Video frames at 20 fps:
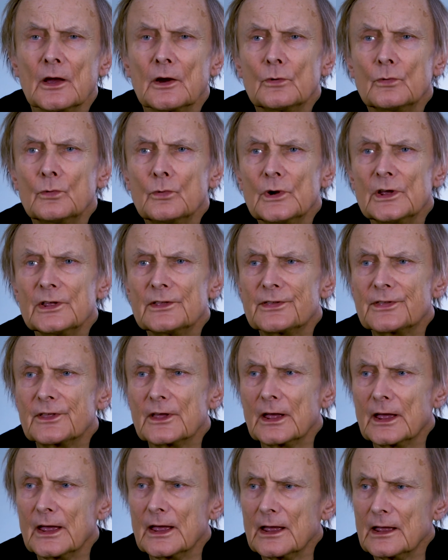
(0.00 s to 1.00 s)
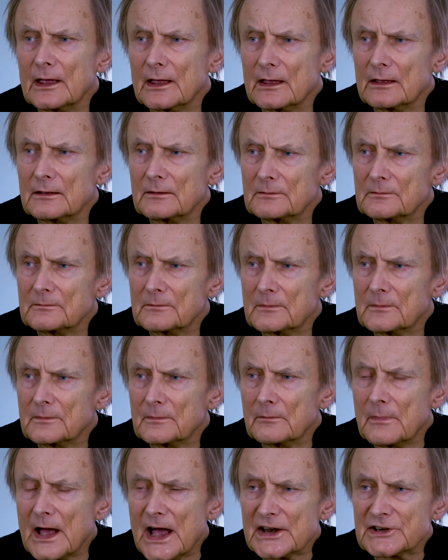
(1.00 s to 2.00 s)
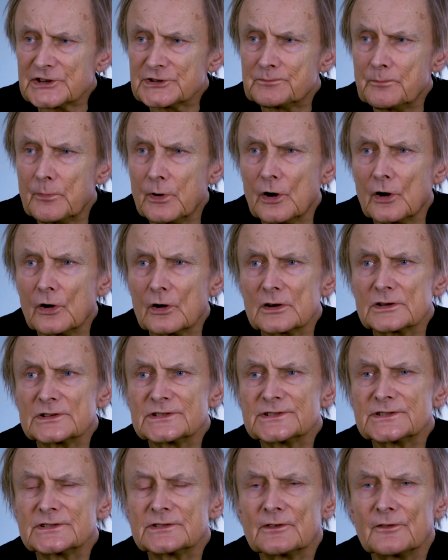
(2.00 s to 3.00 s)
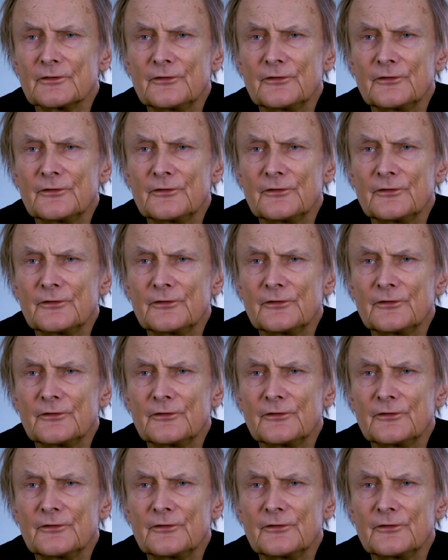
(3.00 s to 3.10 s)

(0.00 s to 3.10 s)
with a matchbox